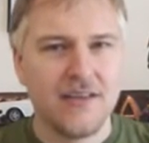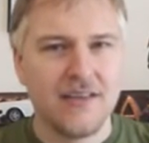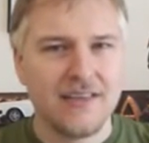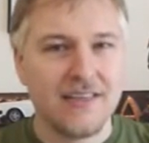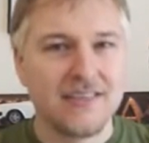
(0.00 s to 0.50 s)

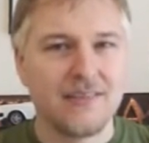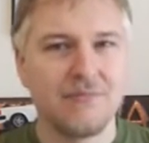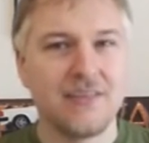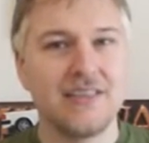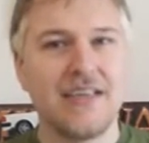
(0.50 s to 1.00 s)
in case
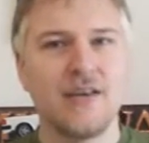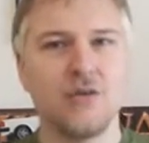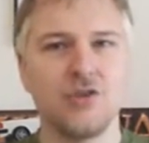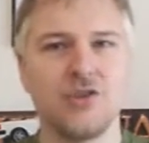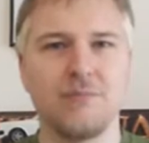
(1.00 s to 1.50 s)
something
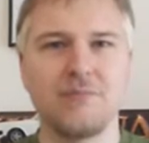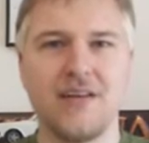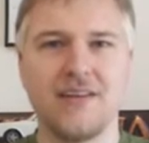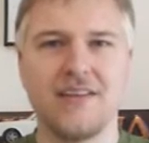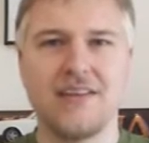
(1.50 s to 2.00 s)
loud jumped
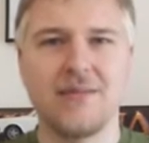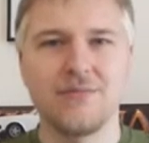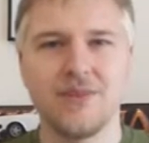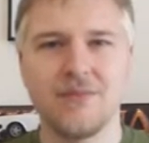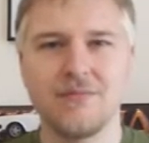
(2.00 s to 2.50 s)
out at the
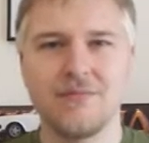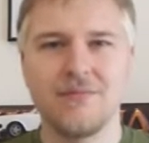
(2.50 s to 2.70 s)
camera.